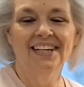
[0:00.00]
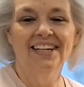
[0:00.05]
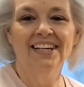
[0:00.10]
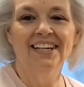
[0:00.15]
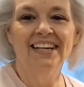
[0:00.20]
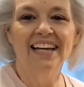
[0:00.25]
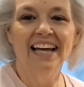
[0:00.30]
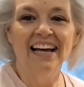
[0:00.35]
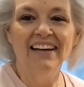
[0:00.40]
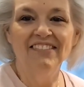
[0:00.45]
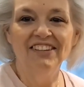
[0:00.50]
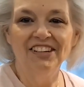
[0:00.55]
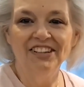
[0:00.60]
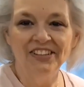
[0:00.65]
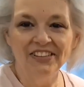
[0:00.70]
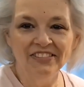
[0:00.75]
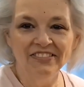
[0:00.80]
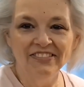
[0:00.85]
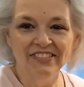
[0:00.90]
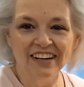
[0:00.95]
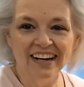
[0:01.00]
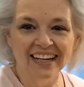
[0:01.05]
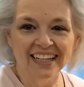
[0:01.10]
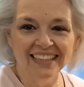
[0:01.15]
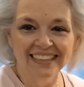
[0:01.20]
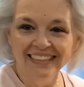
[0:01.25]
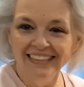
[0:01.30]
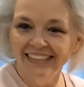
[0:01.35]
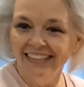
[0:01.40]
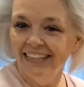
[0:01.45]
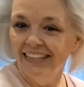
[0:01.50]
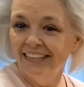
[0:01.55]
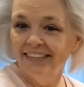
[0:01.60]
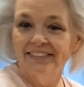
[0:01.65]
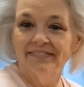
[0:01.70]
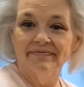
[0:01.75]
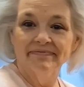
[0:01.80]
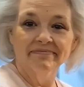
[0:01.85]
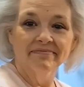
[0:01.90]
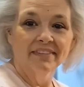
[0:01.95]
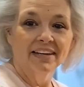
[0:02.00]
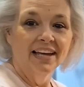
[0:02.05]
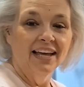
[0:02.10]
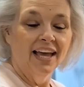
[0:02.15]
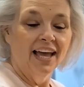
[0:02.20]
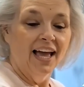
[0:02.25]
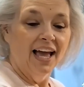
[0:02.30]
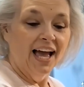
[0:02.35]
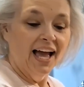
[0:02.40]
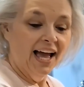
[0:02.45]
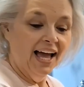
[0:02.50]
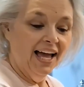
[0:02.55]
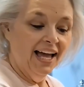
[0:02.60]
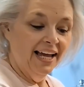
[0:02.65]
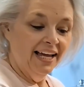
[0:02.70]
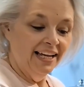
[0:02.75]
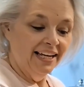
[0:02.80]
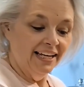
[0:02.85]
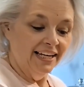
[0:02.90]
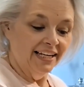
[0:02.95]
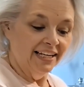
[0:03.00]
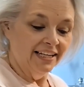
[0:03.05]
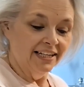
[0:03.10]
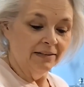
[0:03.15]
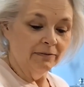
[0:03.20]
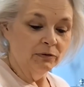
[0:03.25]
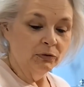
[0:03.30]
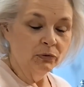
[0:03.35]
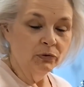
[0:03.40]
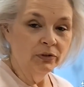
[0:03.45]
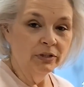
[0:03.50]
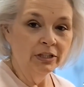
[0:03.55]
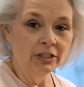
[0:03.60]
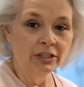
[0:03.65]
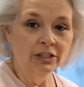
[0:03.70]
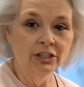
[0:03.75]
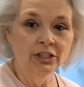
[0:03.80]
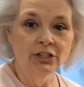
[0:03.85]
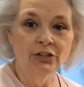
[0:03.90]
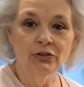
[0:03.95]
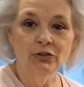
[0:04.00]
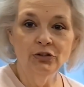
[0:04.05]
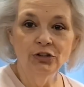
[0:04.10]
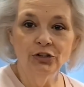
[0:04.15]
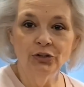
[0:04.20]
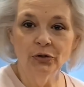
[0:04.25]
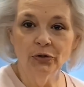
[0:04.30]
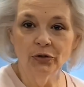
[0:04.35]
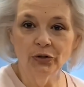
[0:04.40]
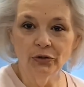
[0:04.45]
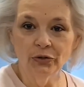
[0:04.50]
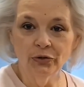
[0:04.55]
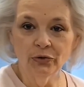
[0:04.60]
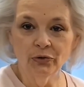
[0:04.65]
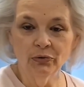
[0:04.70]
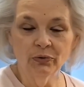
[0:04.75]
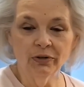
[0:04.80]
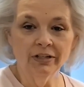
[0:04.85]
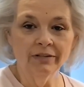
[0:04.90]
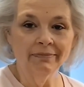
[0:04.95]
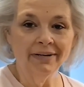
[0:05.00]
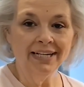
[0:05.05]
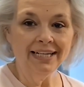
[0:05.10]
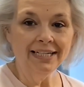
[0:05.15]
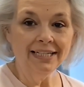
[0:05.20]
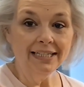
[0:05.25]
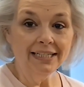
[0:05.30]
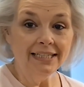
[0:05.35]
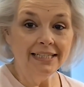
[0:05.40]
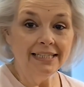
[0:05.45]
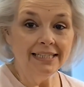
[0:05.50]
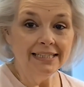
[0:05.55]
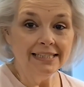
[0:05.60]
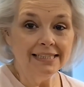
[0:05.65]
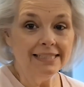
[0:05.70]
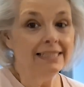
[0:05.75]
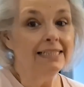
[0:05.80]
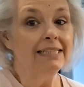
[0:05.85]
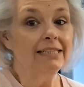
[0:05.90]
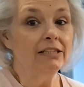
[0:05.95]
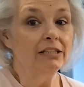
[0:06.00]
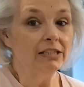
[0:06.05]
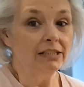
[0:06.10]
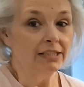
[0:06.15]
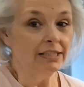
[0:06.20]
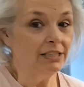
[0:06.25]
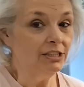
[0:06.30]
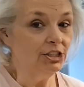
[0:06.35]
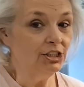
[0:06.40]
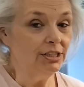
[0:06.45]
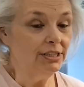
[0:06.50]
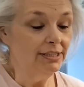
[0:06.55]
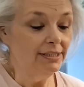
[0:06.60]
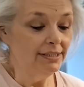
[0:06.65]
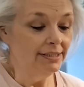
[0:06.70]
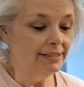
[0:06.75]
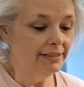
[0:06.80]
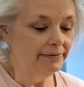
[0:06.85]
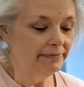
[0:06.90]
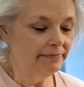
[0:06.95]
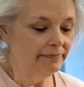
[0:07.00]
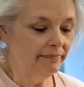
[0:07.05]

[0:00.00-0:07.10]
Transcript: Good afternoon, friends. I am going to show you one of my easy lunches.